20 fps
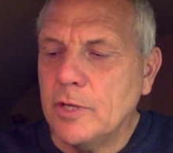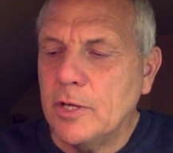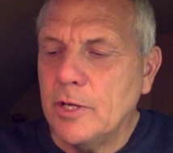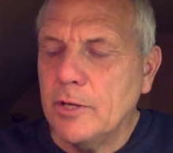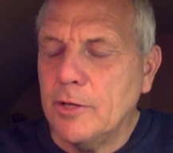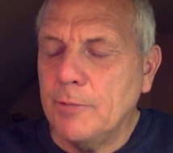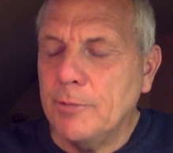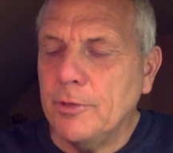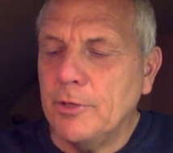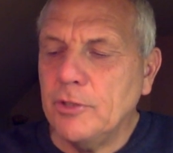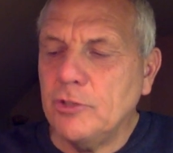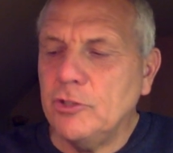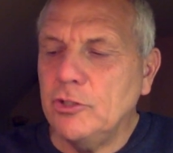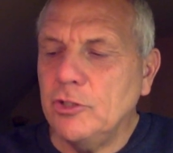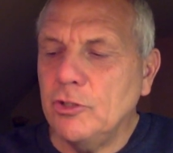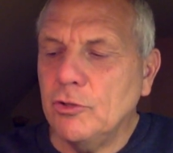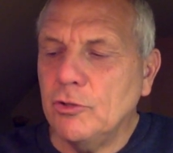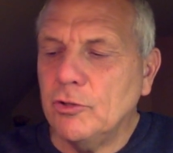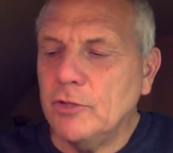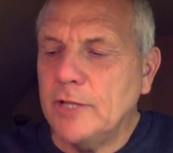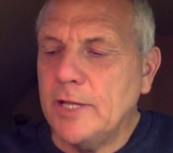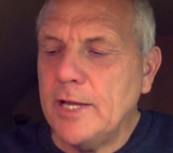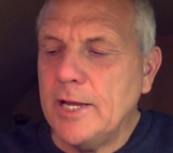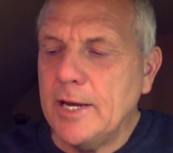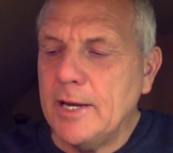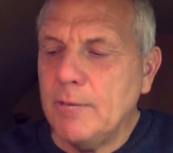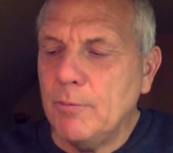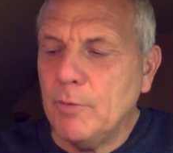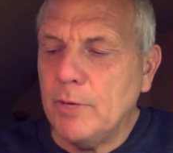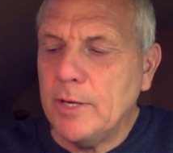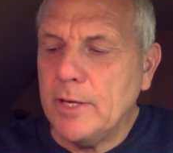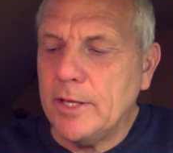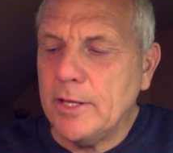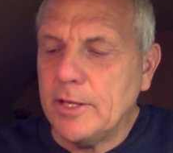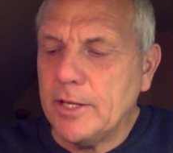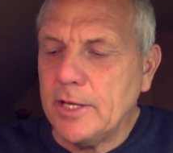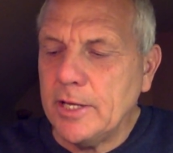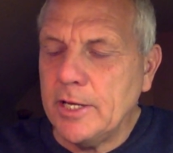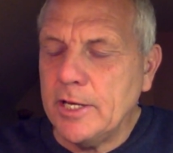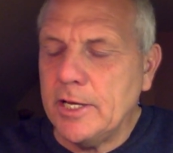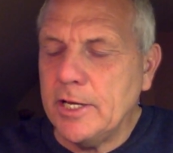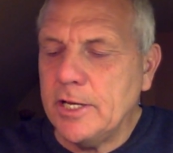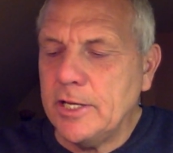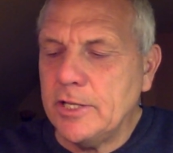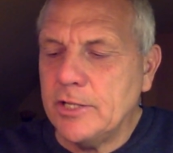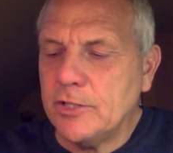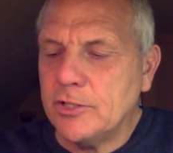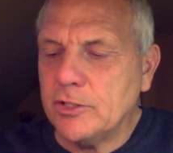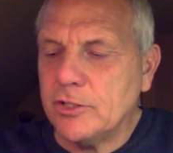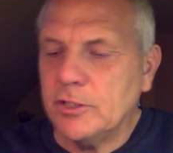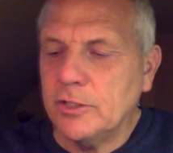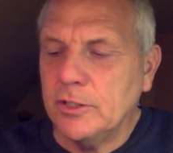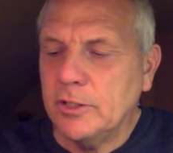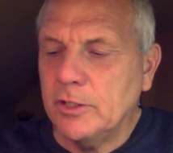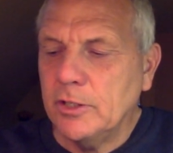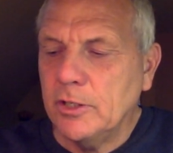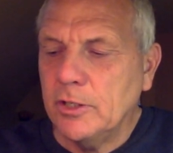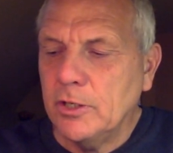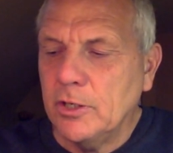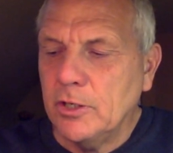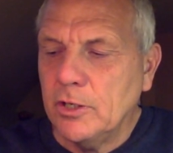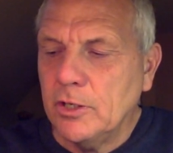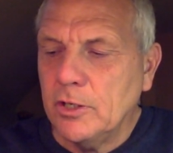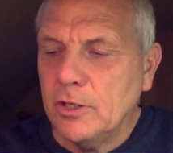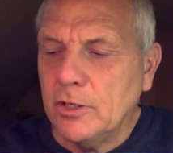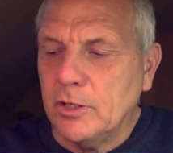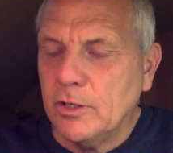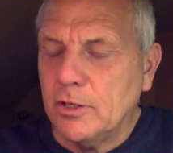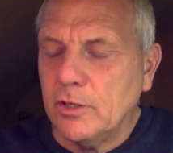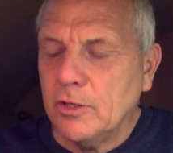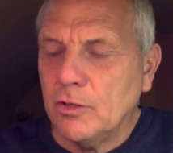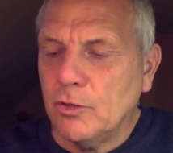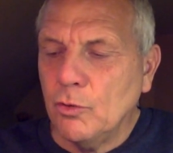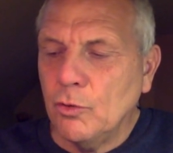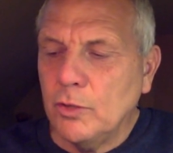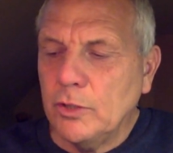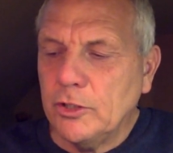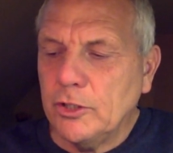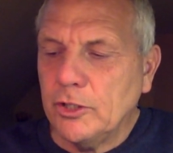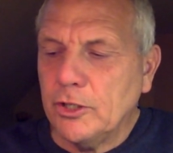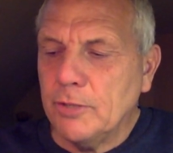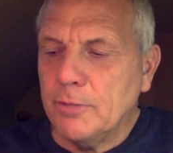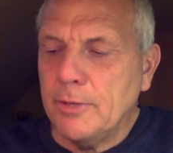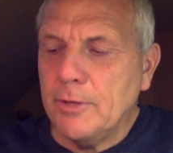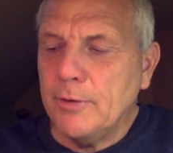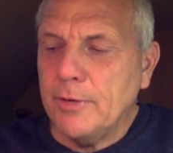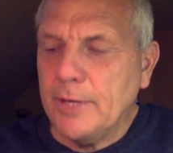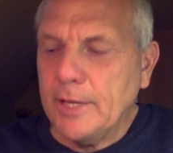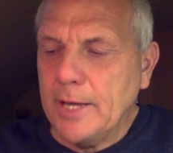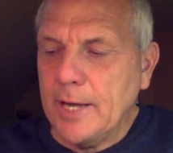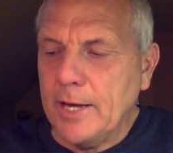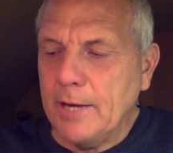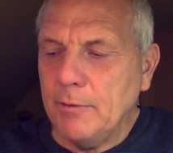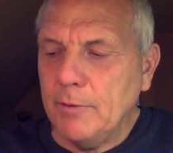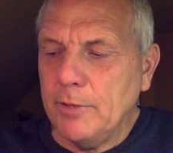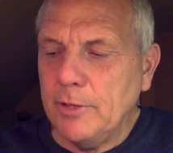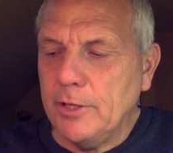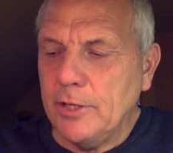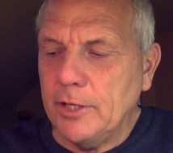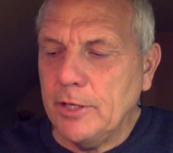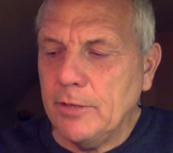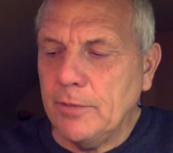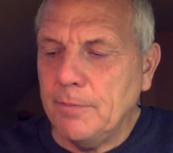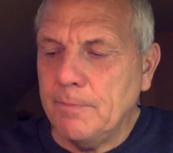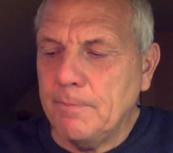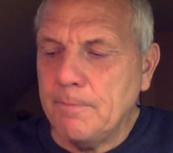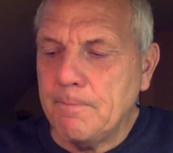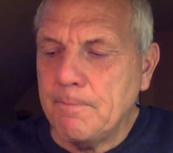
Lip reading: The person you're dealing with is going to communicate with you.